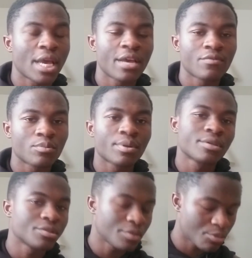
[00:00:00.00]
and from
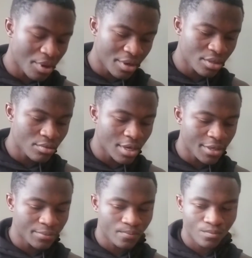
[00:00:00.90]
personal experience,
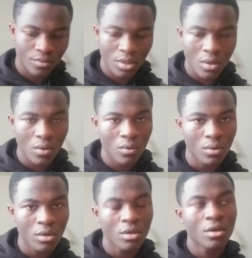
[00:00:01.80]
right? So
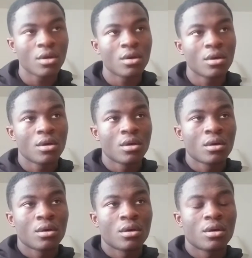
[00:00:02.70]

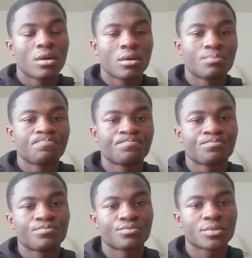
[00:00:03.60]
um
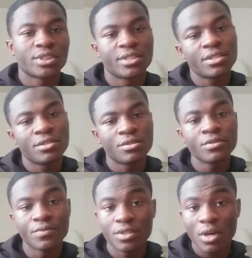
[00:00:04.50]
to tell you the
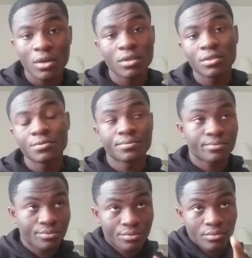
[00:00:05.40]
truth, y'all,
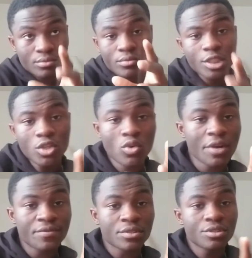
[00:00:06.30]

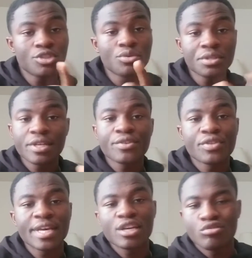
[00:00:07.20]
whoever's doing their
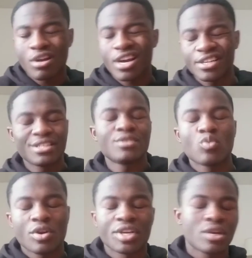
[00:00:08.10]
thing, grinding,
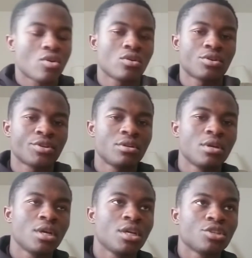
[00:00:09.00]
working hard,
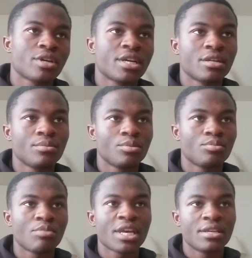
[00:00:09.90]
trying to
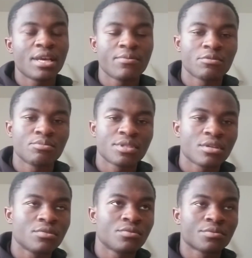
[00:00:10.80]
make a name for
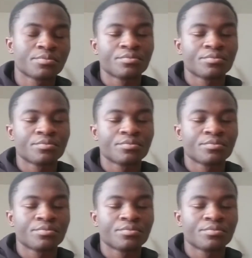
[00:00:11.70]
himself,